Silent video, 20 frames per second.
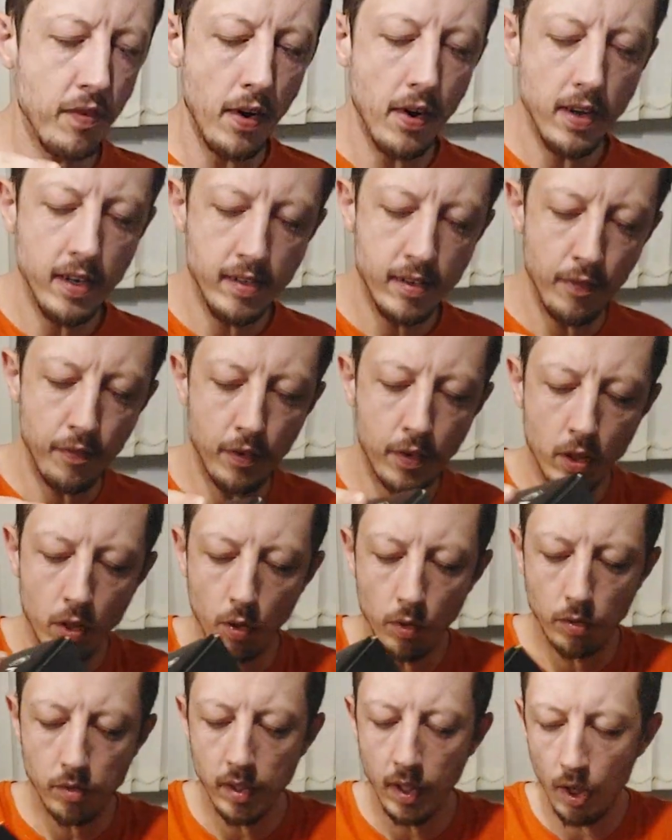very
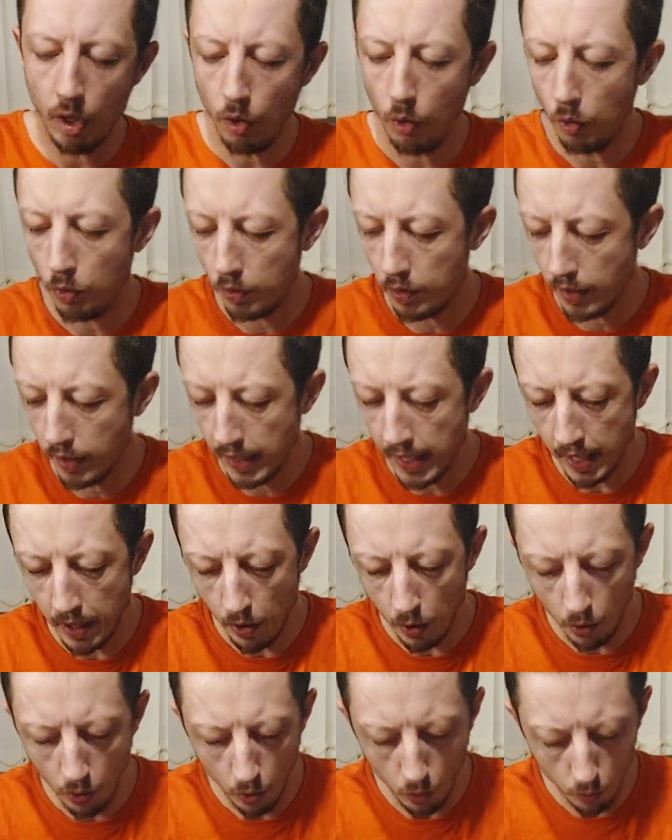difficult to get a
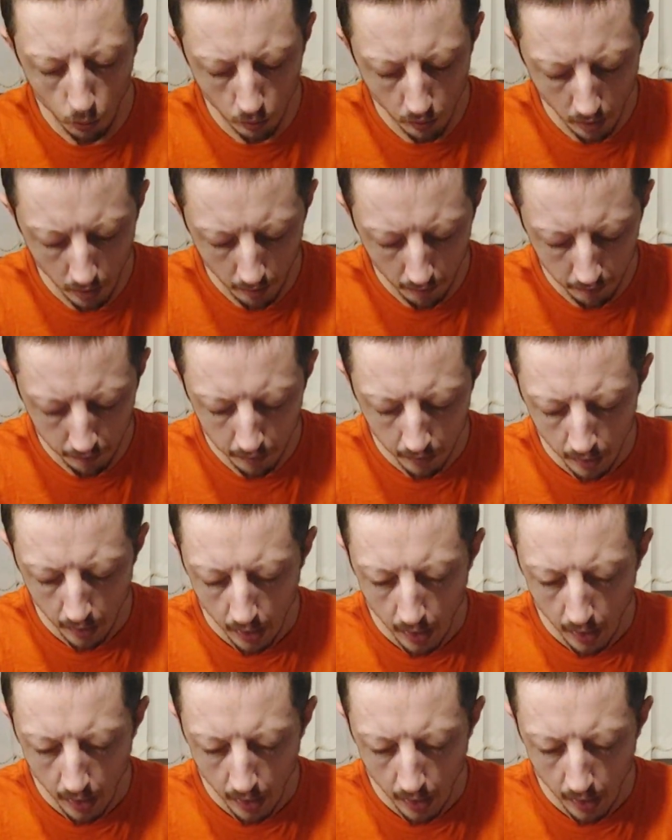hold of,